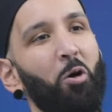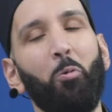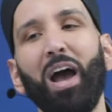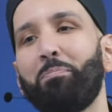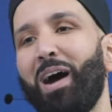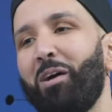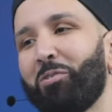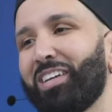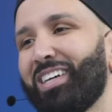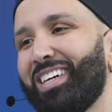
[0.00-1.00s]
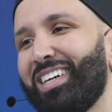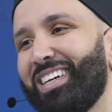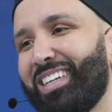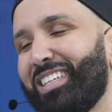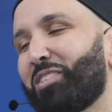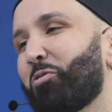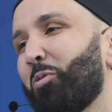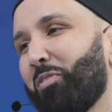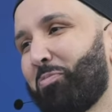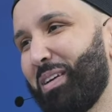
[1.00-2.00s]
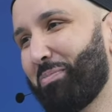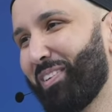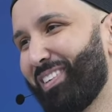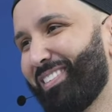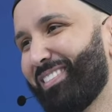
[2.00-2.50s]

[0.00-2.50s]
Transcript: wipe out this group of people.